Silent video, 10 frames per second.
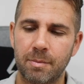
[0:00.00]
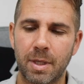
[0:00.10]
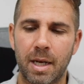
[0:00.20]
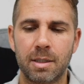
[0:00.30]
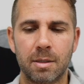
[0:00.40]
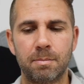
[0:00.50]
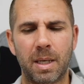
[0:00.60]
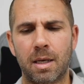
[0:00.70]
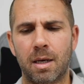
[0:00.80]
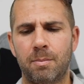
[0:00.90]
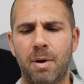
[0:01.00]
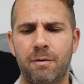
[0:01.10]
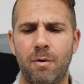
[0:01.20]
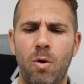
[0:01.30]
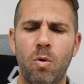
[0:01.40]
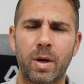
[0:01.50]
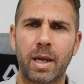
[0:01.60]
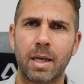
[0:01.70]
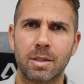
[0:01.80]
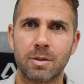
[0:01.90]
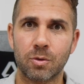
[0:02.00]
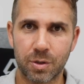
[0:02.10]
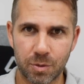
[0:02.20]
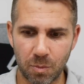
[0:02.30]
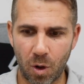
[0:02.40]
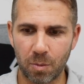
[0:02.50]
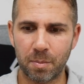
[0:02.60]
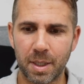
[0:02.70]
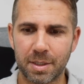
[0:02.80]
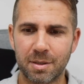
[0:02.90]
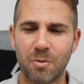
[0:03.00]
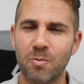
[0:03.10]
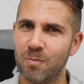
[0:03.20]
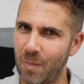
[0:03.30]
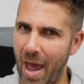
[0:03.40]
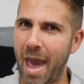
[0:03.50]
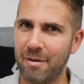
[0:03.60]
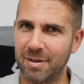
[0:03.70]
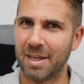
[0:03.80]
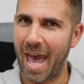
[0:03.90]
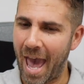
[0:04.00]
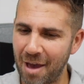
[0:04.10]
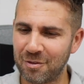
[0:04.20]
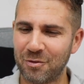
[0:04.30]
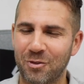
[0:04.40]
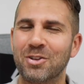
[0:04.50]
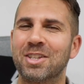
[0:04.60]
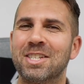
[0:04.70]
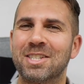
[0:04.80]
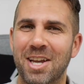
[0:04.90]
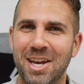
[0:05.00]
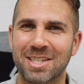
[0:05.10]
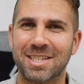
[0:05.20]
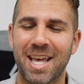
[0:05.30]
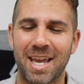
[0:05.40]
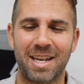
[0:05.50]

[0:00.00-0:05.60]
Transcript: time that I did pick it up, I thought, okay, so small, but heavy, heavy for the size that